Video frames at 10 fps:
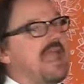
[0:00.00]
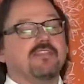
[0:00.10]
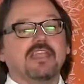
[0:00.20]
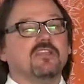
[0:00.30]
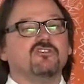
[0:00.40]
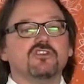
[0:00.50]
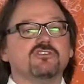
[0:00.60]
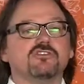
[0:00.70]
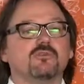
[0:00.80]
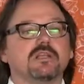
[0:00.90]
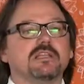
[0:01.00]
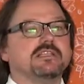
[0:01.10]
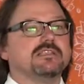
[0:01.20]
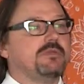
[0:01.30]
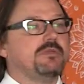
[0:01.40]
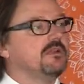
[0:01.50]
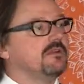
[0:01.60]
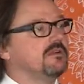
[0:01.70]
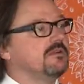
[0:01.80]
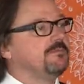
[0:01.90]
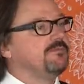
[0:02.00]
and they can just as quickly disappear.